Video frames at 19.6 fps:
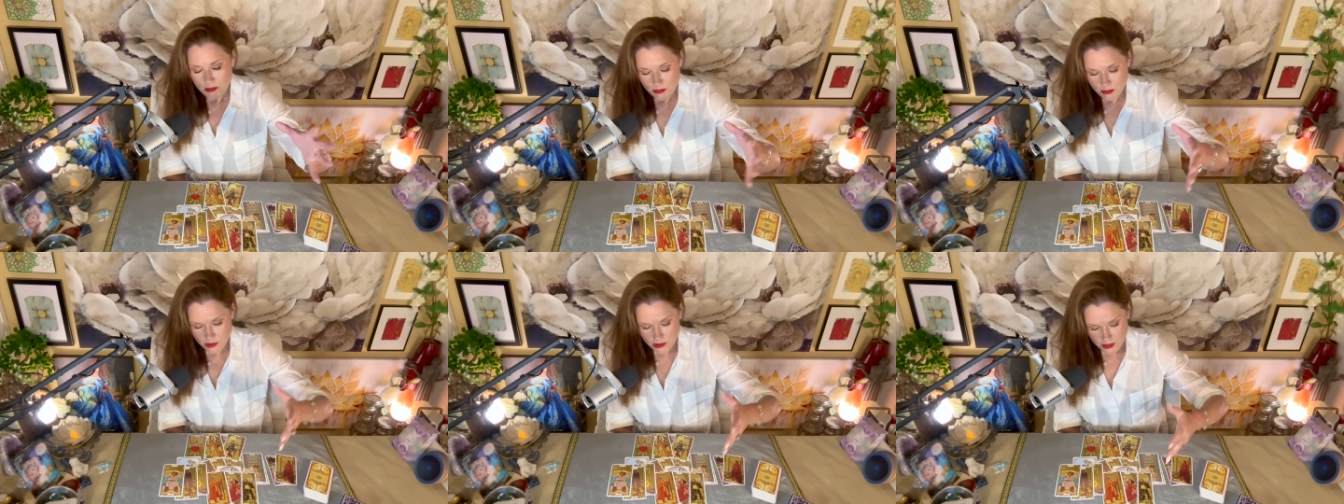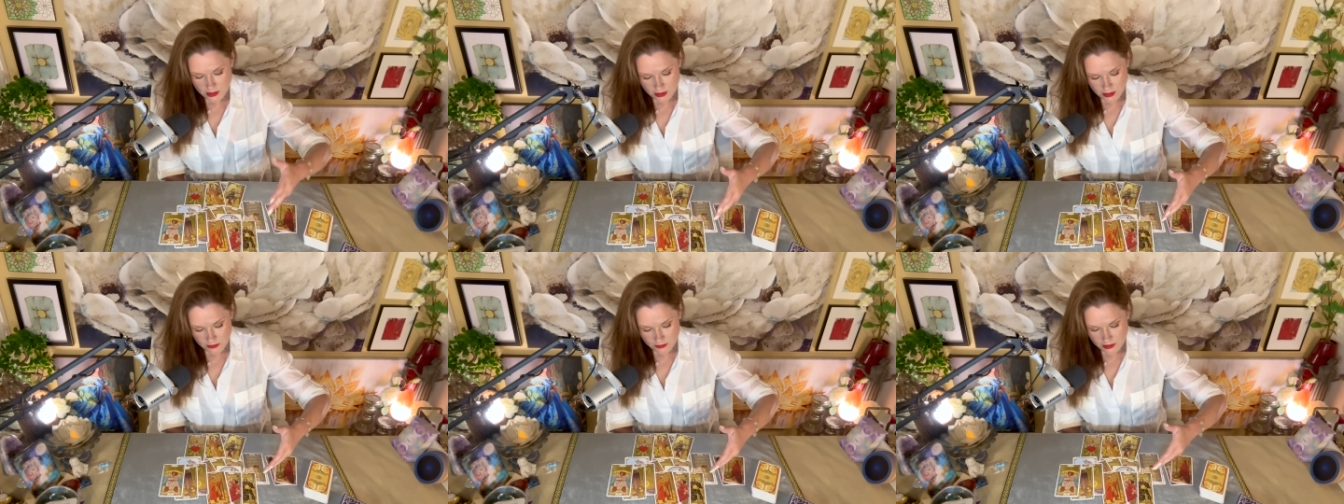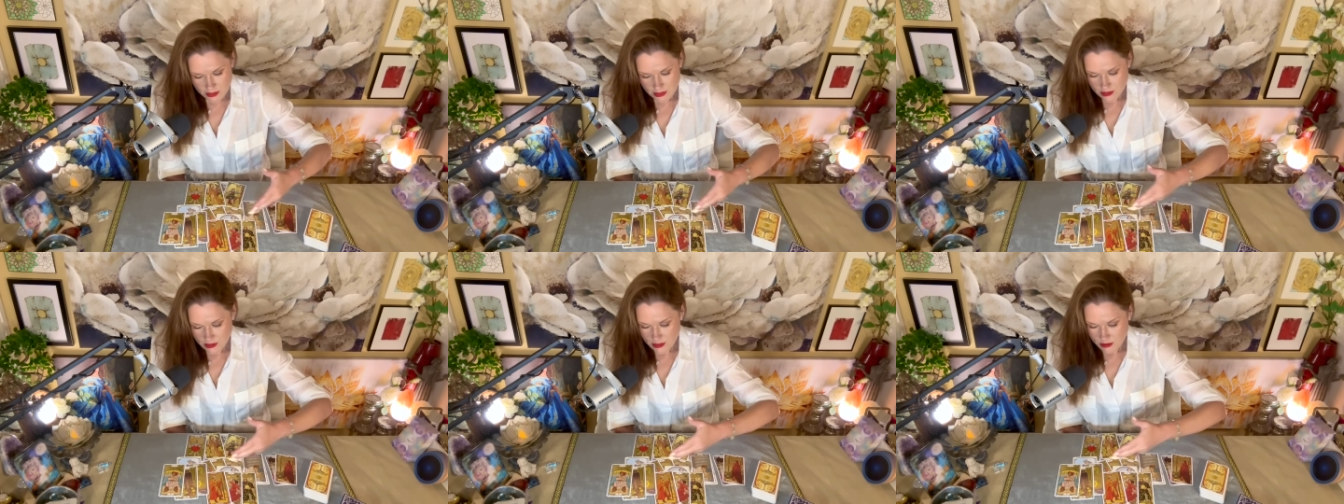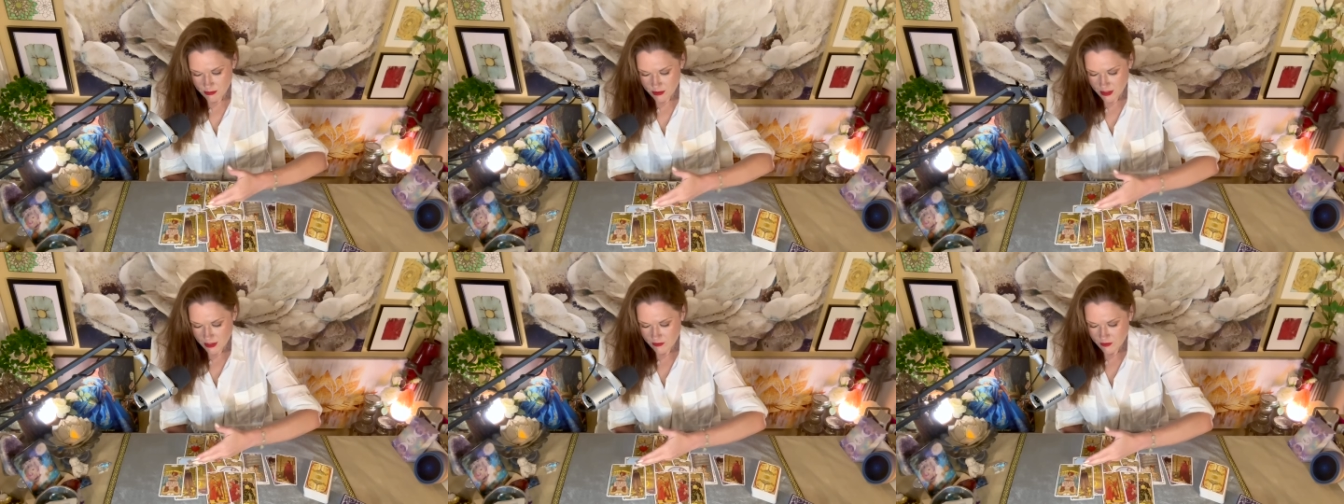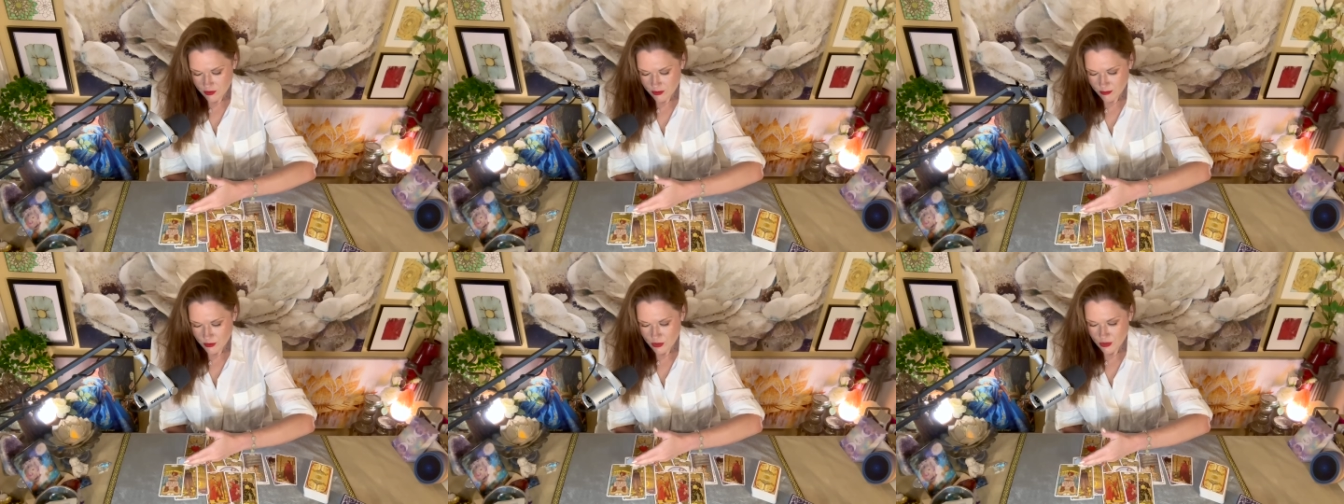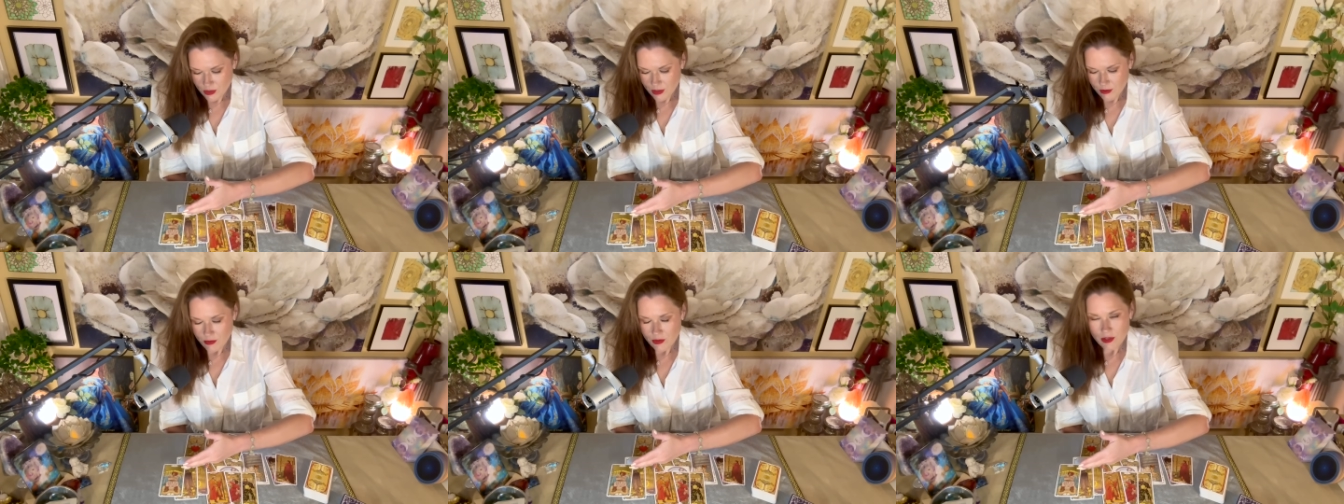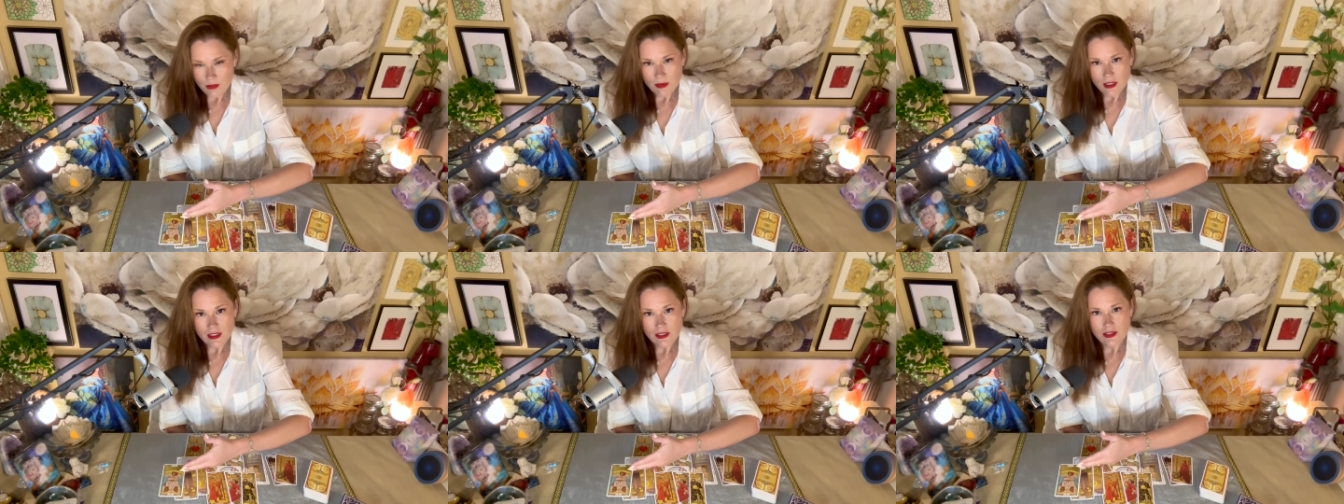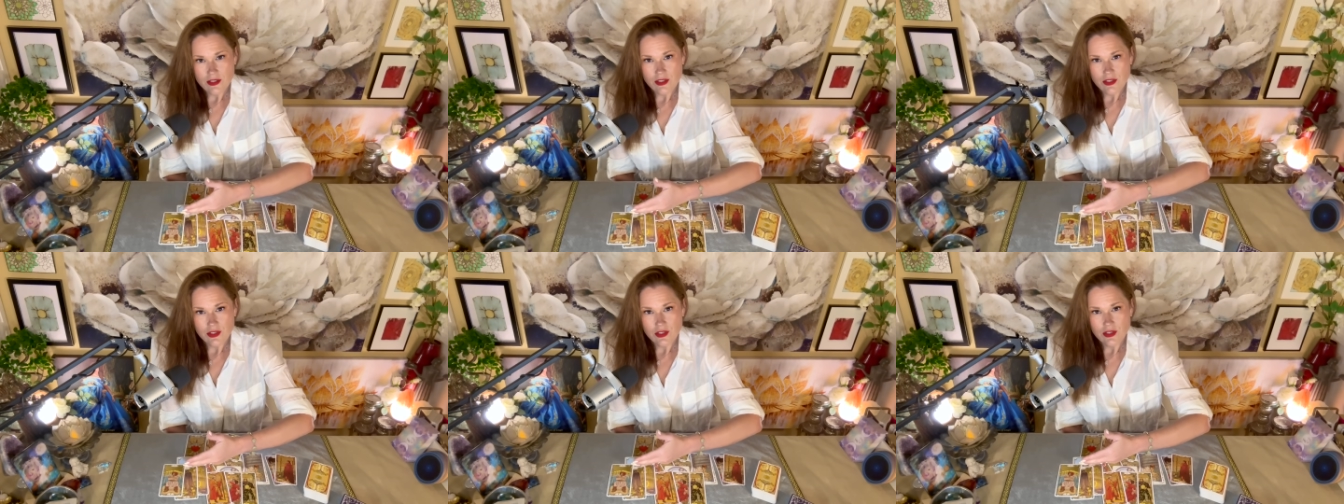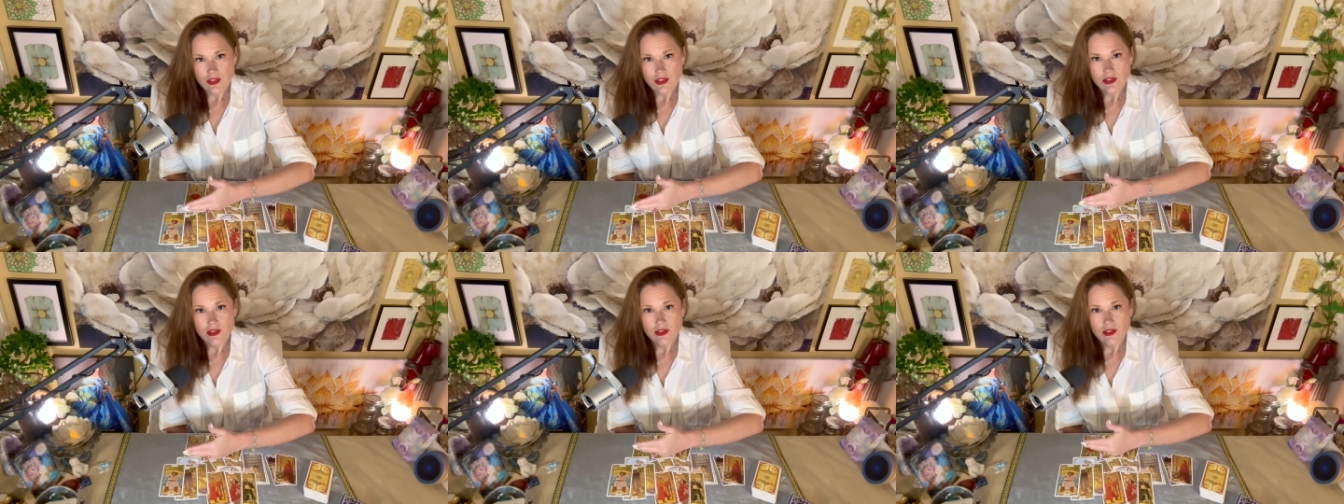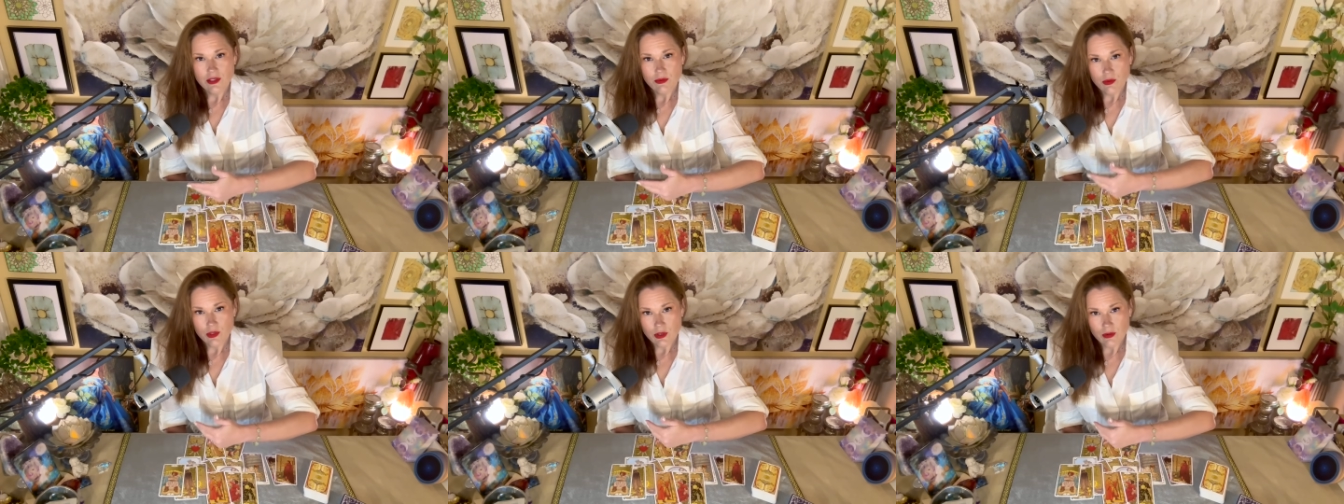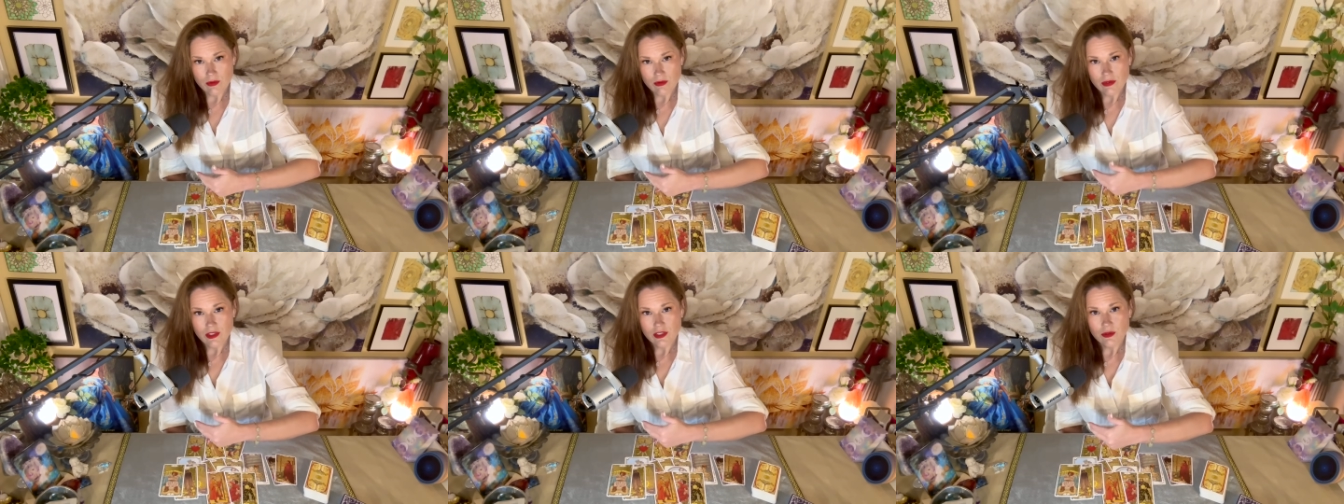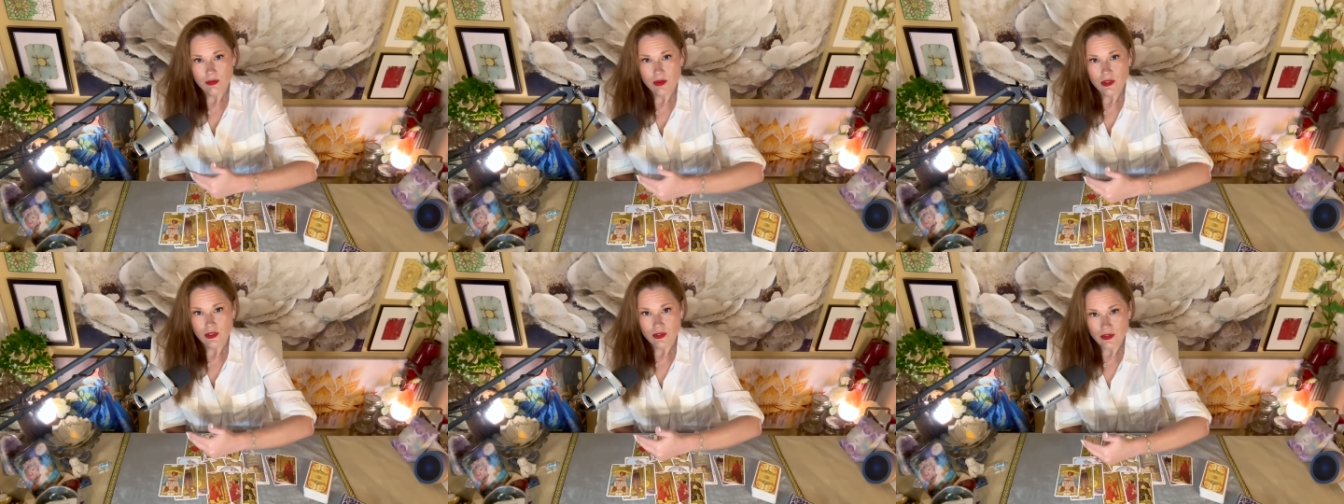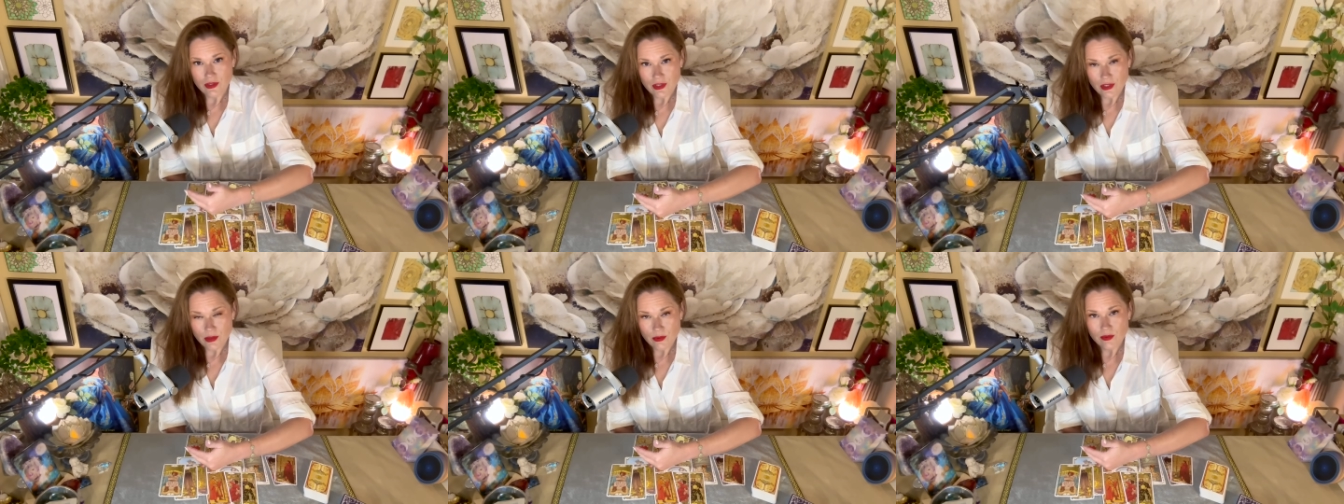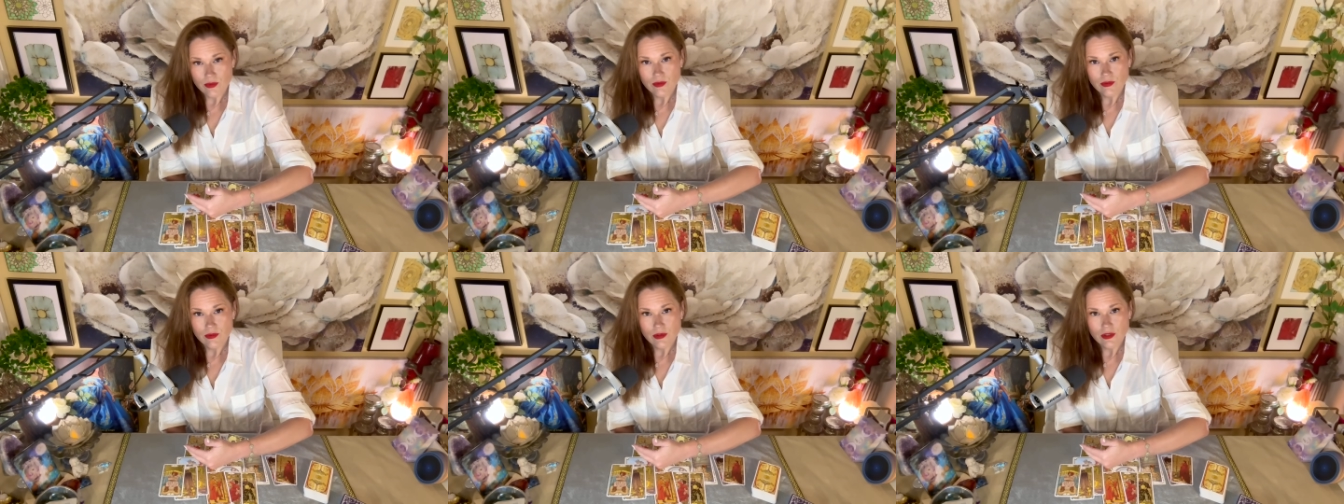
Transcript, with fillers: But the devil doesn't seem to have so much say when you make decisions and when you reflect upon yourself,